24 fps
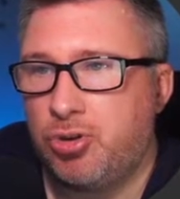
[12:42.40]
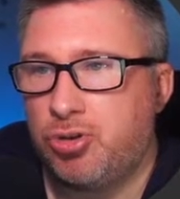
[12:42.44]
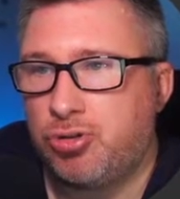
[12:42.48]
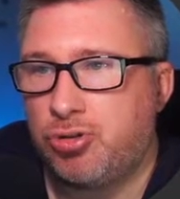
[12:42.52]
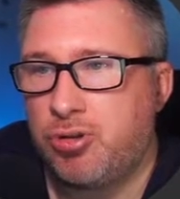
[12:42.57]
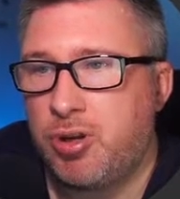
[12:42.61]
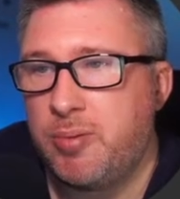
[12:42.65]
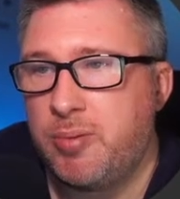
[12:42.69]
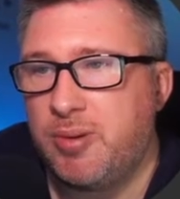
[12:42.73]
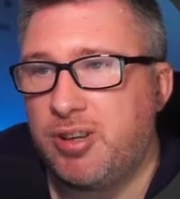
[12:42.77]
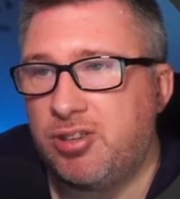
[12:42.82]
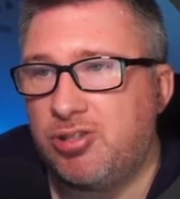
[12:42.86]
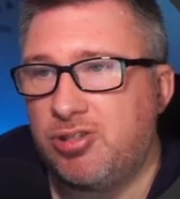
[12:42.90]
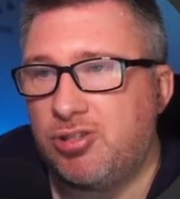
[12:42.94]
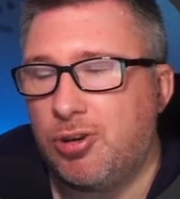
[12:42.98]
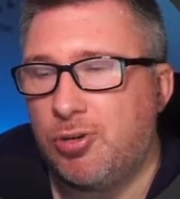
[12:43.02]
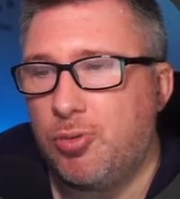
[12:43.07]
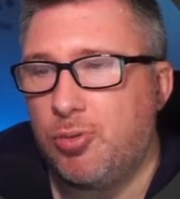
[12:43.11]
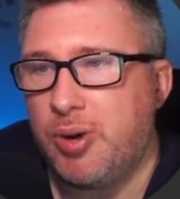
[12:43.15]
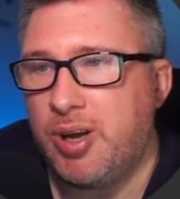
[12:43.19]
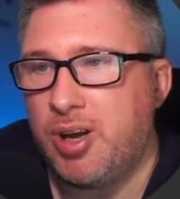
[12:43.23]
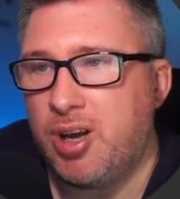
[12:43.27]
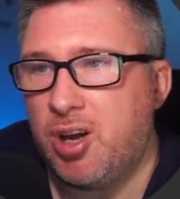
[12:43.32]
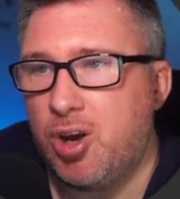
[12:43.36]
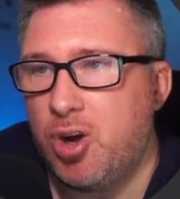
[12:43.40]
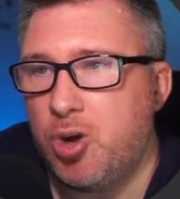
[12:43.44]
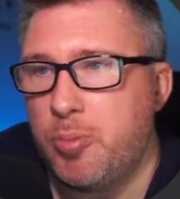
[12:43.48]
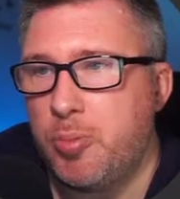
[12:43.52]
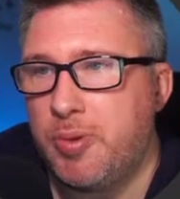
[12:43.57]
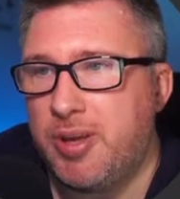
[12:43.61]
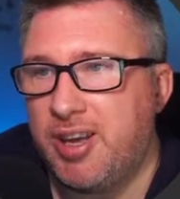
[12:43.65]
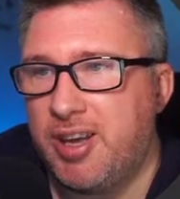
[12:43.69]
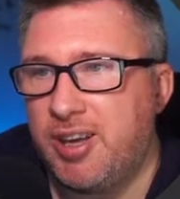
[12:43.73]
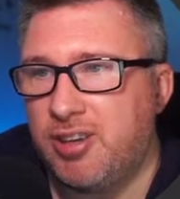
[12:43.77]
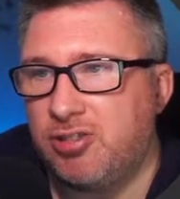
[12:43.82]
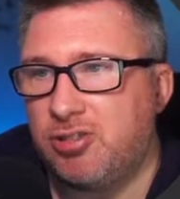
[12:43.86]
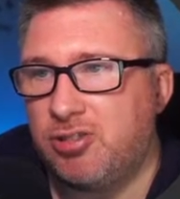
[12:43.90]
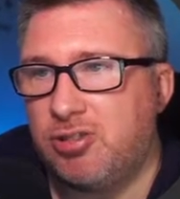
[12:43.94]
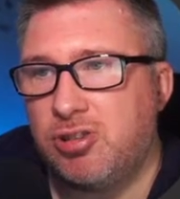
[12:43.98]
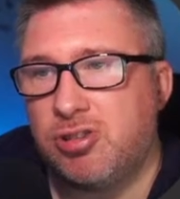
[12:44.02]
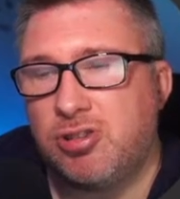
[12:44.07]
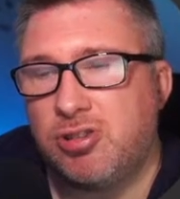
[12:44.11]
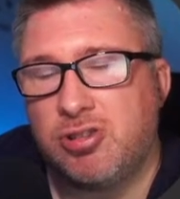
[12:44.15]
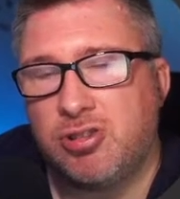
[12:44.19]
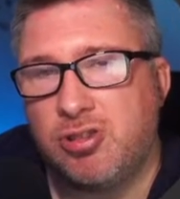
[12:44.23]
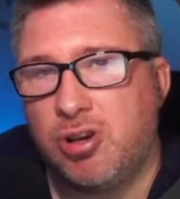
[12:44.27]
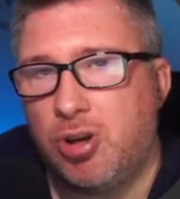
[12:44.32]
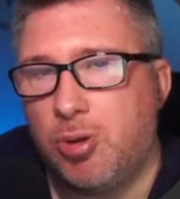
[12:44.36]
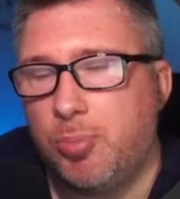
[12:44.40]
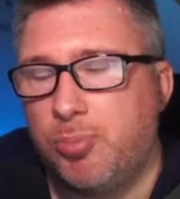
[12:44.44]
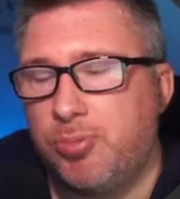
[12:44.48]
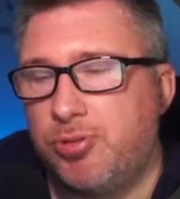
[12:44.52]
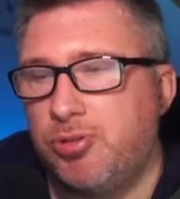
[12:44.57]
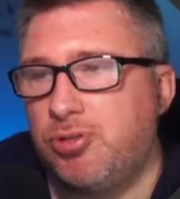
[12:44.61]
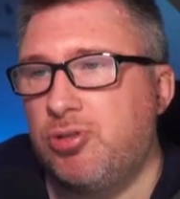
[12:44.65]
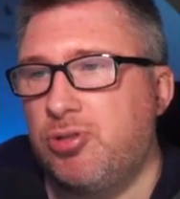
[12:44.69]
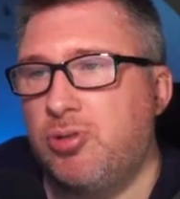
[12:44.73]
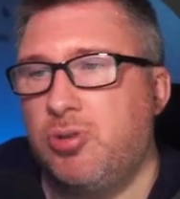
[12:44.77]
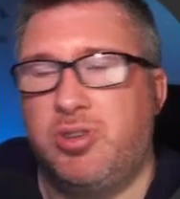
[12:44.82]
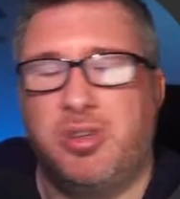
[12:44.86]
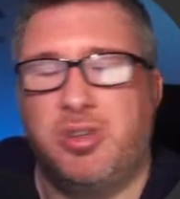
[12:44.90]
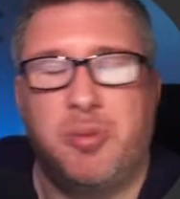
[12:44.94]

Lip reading: Streaming software, OBS, slobs.